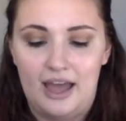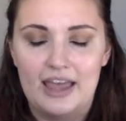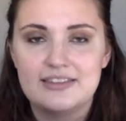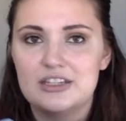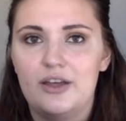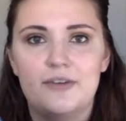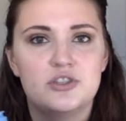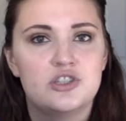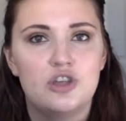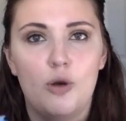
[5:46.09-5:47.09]
I still have
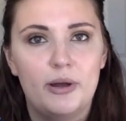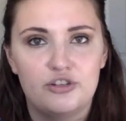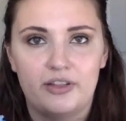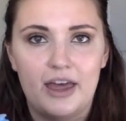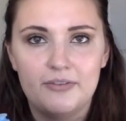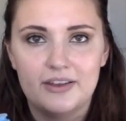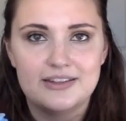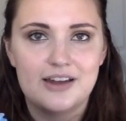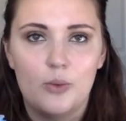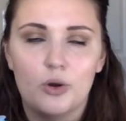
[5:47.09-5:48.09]
so much left
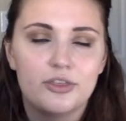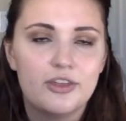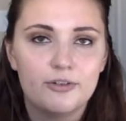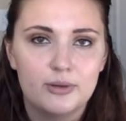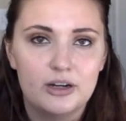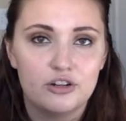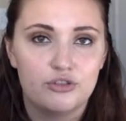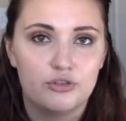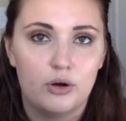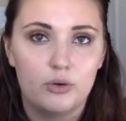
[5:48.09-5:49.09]
that's not worth it for me to
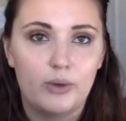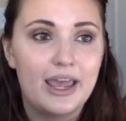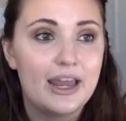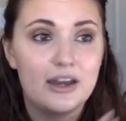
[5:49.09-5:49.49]
just throw it away.